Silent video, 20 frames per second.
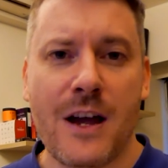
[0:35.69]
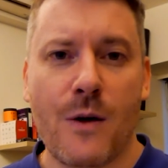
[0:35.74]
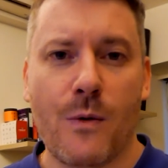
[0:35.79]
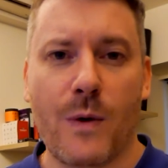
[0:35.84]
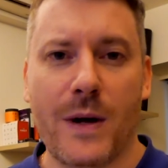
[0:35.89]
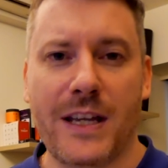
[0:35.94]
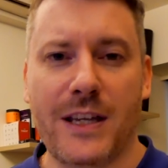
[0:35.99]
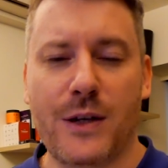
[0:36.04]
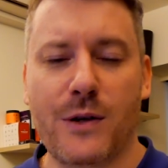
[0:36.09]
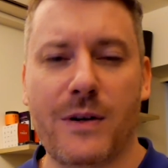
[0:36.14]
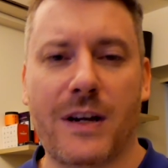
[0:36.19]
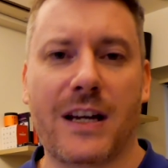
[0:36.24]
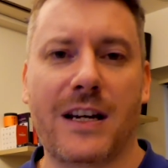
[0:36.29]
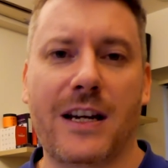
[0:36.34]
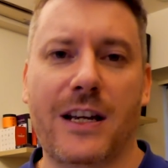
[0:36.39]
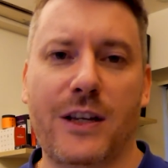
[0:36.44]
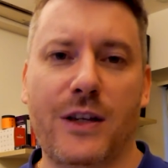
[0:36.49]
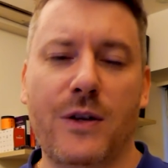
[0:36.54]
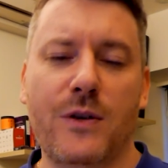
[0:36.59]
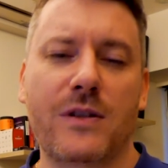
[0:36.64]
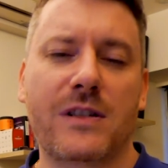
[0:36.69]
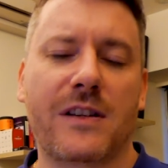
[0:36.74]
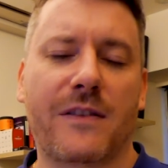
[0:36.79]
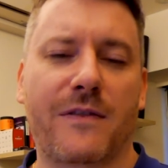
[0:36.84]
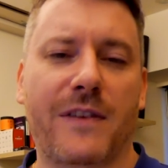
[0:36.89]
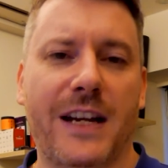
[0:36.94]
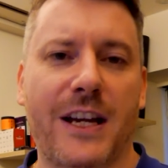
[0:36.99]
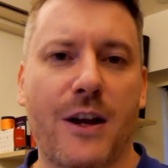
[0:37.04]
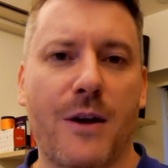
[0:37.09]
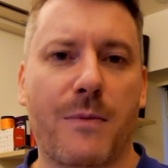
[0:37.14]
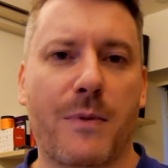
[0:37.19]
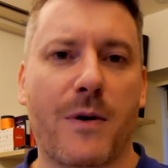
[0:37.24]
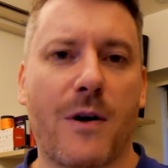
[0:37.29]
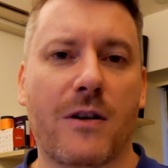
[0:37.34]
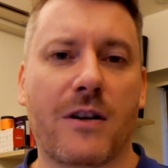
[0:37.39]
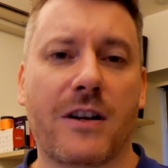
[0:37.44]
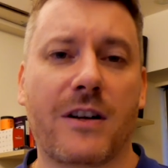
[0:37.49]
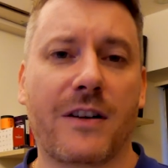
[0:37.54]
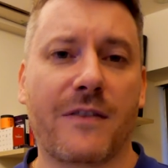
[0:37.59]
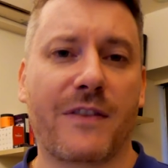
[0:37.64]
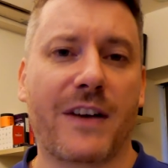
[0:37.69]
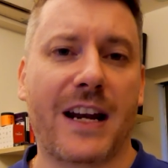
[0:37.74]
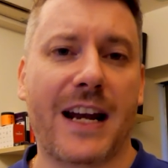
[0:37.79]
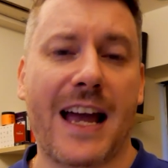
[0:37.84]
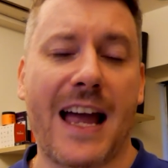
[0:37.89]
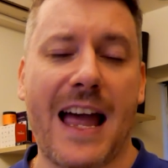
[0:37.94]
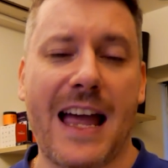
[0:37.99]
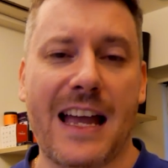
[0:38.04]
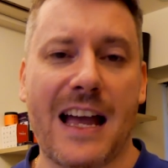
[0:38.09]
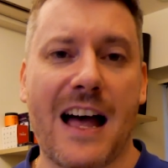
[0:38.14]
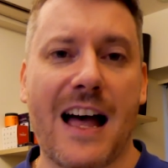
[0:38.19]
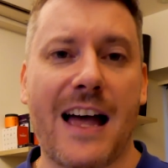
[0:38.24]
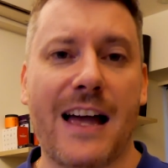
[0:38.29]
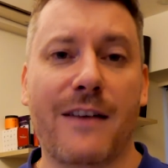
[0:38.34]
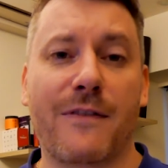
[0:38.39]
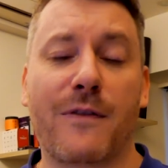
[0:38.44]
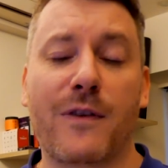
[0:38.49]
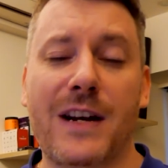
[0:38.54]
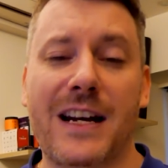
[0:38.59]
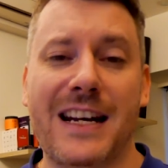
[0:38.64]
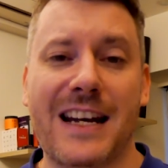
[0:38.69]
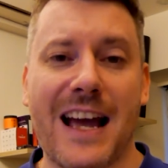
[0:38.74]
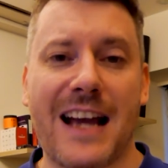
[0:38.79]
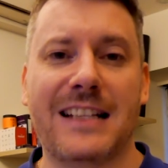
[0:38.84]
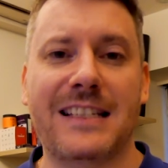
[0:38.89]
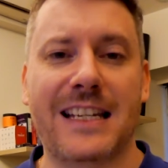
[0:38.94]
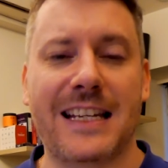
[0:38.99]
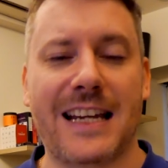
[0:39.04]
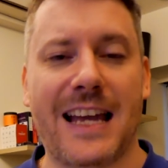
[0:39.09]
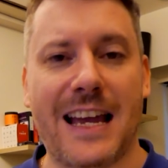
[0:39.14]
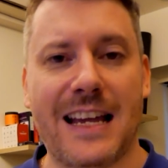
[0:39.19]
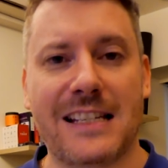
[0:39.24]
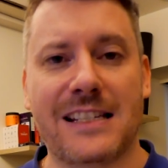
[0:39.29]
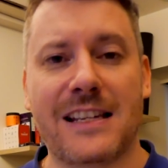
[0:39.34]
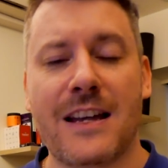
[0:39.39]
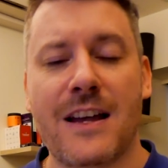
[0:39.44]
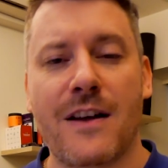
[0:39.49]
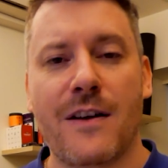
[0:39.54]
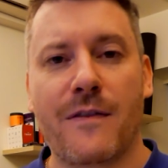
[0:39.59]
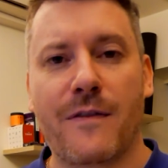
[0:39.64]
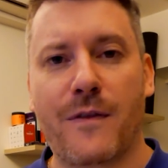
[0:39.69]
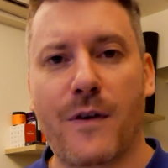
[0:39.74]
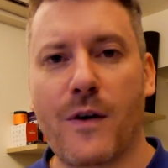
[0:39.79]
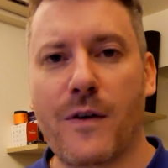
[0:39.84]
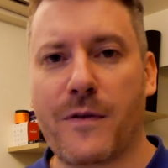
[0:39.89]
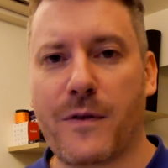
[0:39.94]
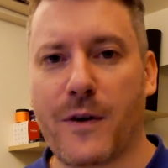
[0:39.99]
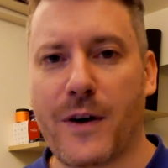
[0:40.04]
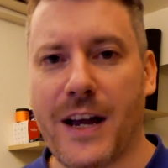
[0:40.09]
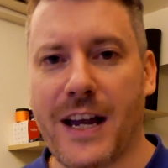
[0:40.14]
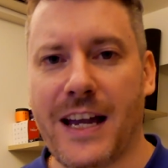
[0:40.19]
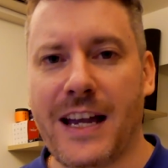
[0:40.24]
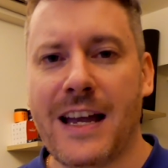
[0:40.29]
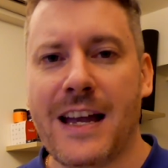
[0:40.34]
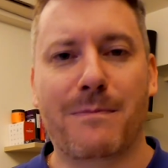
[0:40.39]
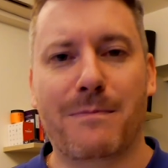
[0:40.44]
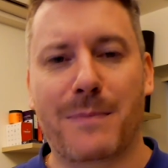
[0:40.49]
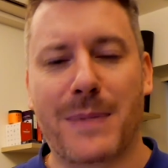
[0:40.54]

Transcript: where you can use Video Proc Converter AI for 90 days for free,